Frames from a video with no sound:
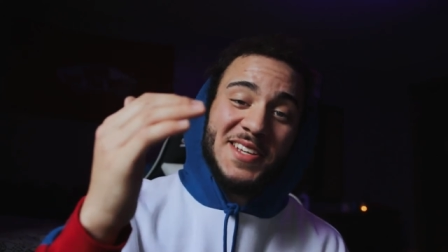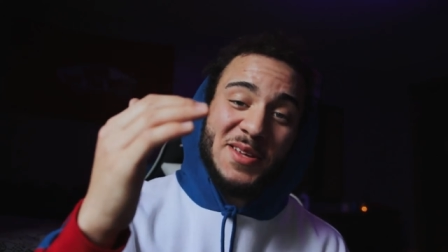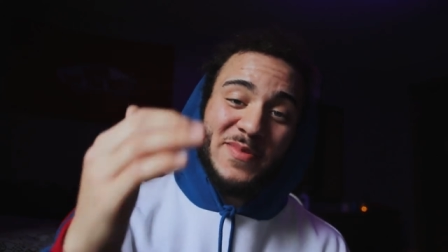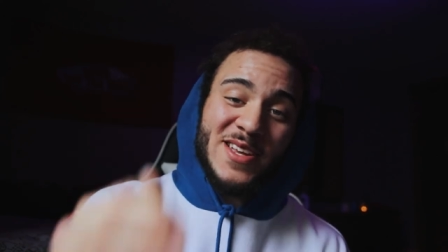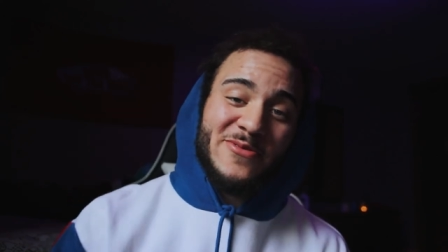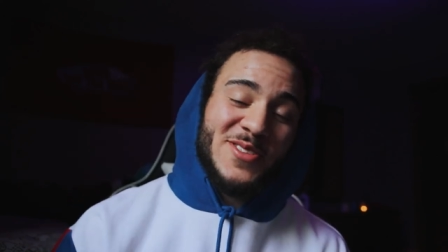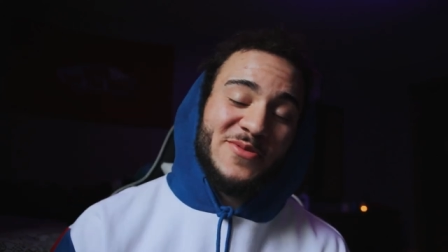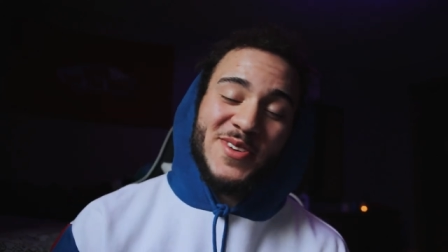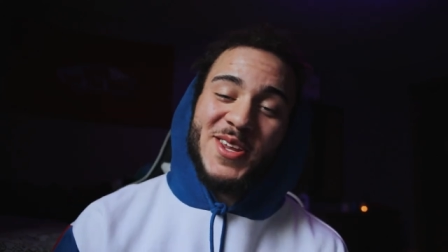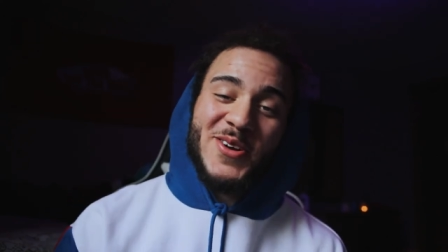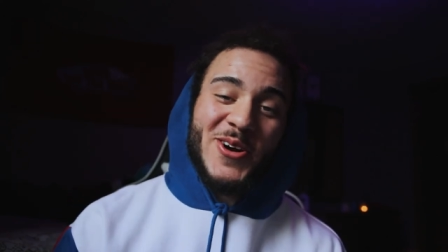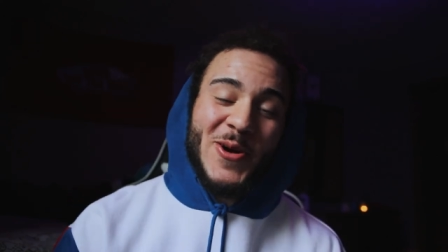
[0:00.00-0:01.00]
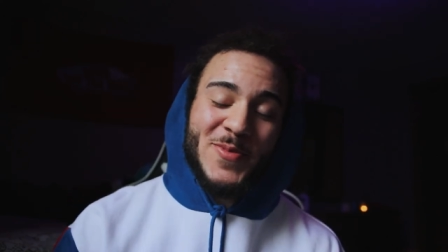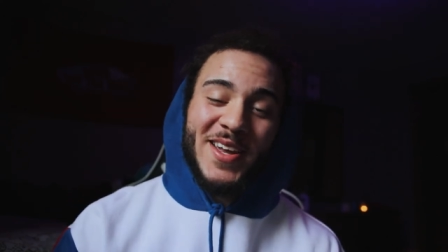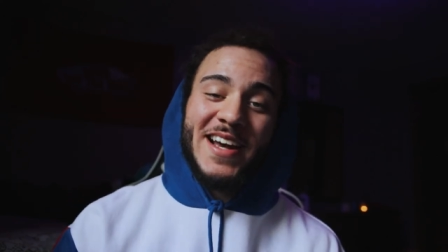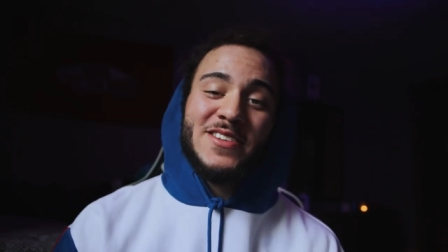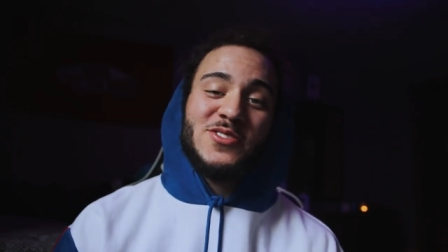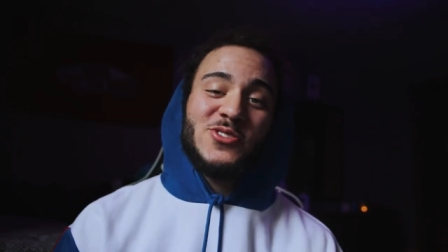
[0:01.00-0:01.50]
is gonna be it for the video. I hope you
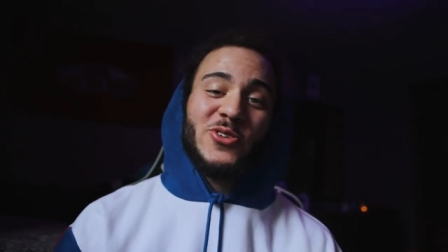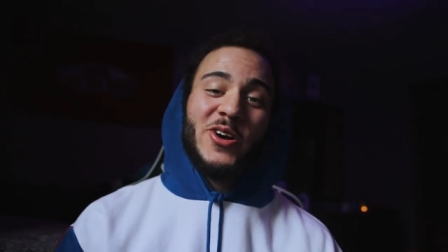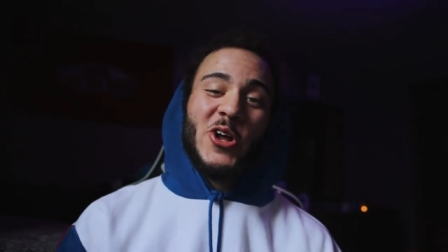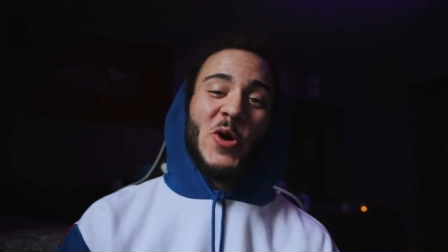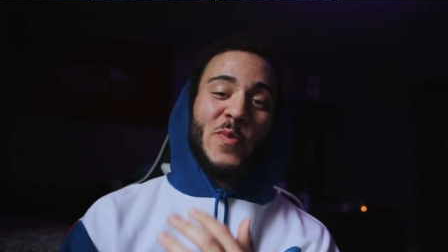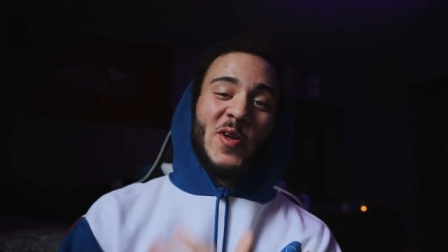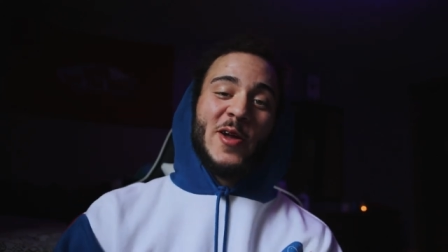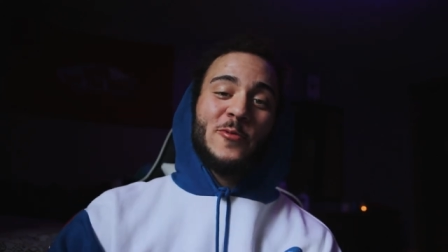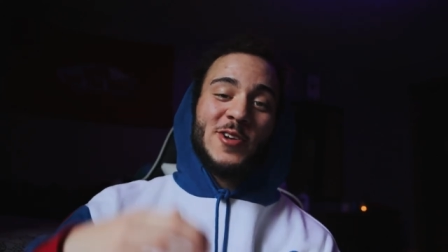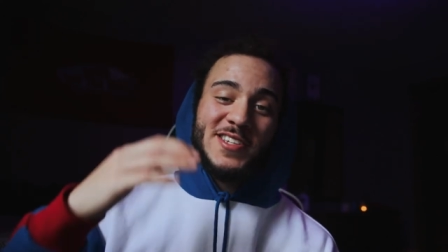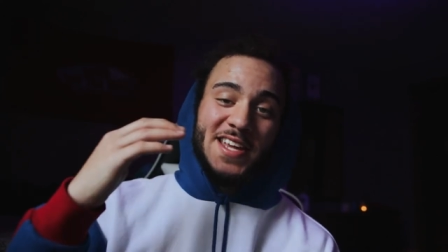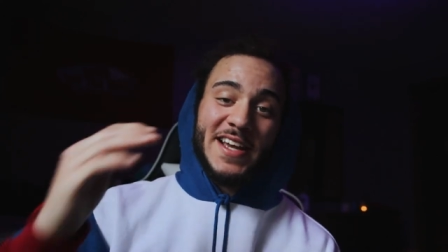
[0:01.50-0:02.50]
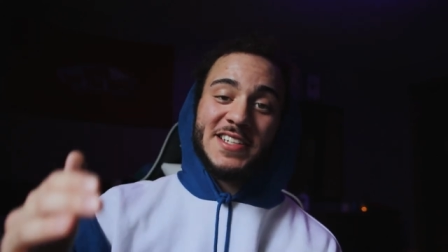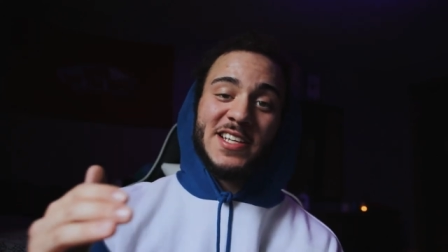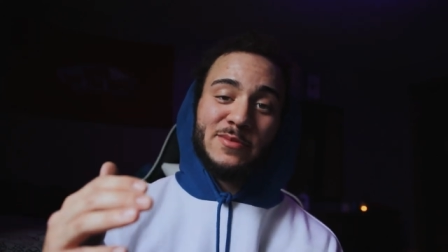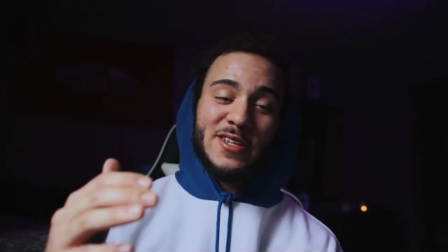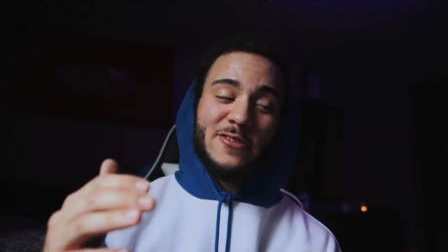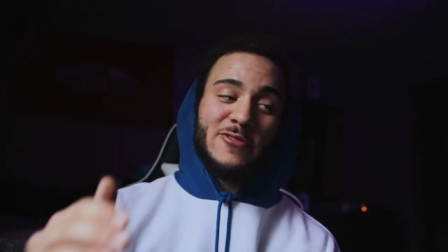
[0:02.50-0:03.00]
guys enjoyed. I hope you're able to take
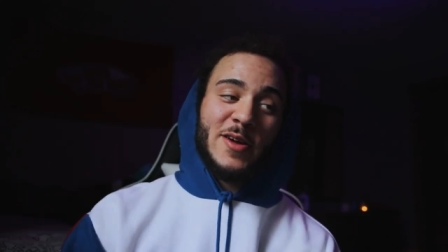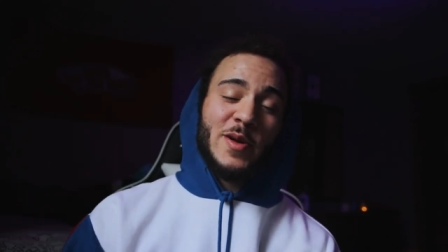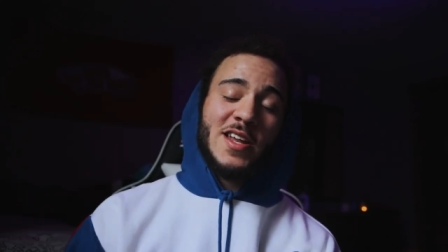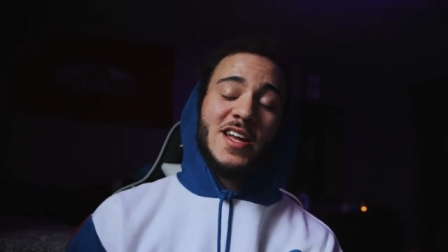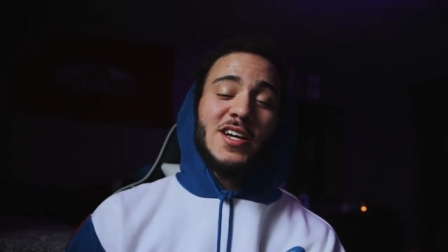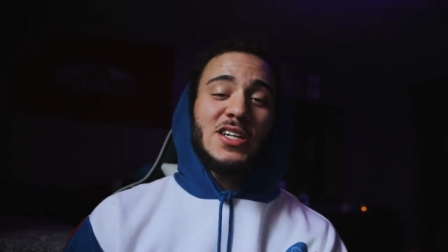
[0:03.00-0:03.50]
something from it.